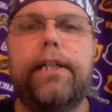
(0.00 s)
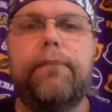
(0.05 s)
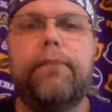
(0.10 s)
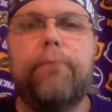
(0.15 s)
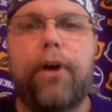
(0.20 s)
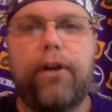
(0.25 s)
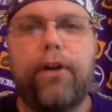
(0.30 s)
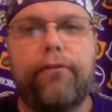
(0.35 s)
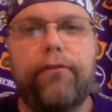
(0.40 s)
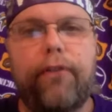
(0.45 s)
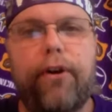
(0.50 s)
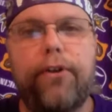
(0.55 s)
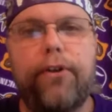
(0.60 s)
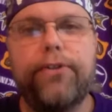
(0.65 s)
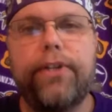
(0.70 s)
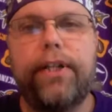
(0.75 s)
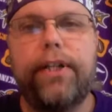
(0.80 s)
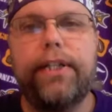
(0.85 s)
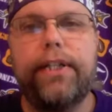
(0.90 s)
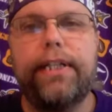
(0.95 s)
Barr falls
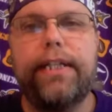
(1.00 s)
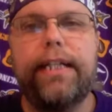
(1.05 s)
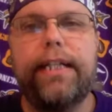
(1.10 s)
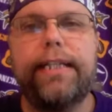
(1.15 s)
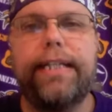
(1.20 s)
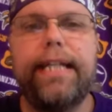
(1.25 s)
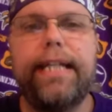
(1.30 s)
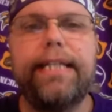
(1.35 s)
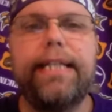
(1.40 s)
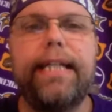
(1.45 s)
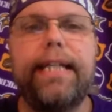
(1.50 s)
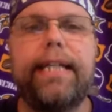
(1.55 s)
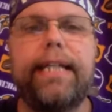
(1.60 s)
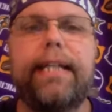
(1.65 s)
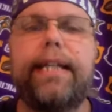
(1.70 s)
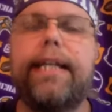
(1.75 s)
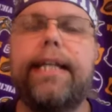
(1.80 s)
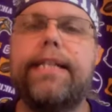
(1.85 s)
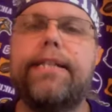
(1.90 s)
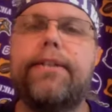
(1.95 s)
on it at the 18 and
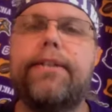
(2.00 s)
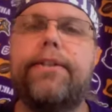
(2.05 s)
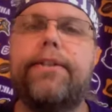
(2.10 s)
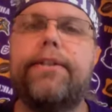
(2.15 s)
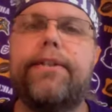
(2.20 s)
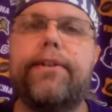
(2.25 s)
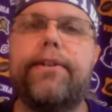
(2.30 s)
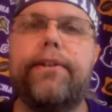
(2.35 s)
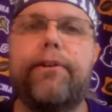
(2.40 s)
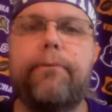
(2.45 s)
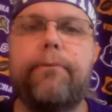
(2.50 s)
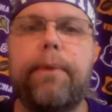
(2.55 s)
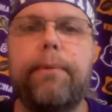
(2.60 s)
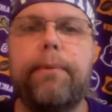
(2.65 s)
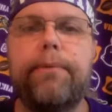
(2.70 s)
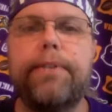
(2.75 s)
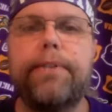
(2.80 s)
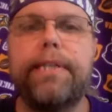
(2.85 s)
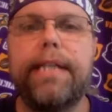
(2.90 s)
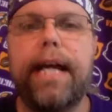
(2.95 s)
lays there until he
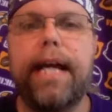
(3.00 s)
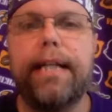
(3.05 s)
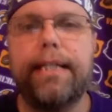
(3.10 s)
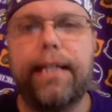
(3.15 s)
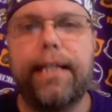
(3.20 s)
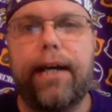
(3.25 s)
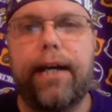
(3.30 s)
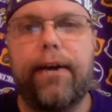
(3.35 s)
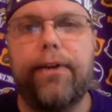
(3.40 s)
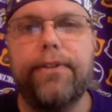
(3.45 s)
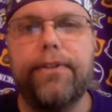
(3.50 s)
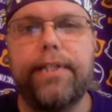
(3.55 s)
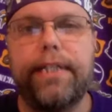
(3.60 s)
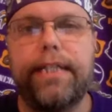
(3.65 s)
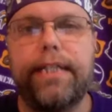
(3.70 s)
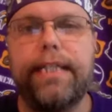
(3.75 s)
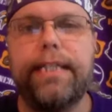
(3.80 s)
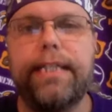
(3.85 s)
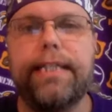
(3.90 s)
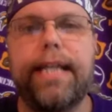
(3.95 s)
remembers he's not in college and
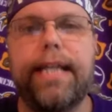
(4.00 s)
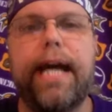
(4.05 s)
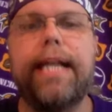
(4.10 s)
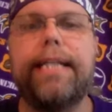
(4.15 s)
he's not